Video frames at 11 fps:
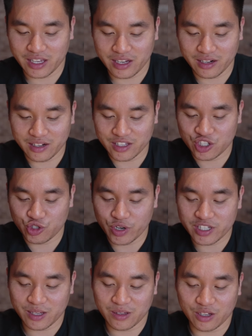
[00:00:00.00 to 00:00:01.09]
in this
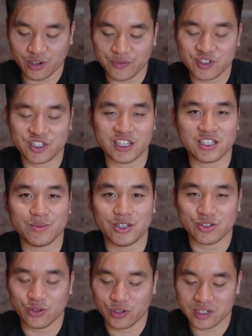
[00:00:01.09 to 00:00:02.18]
dressing of sesame
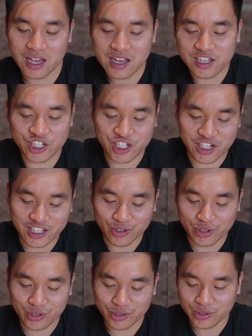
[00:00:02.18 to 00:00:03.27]
sauce, chili
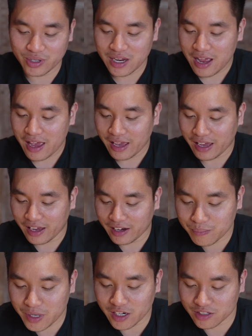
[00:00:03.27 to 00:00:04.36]
oil, and
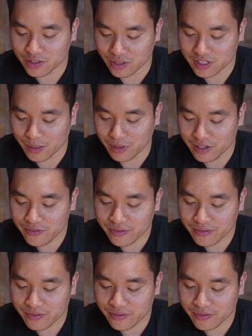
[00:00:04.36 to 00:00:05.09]
peanut sauce, I believe.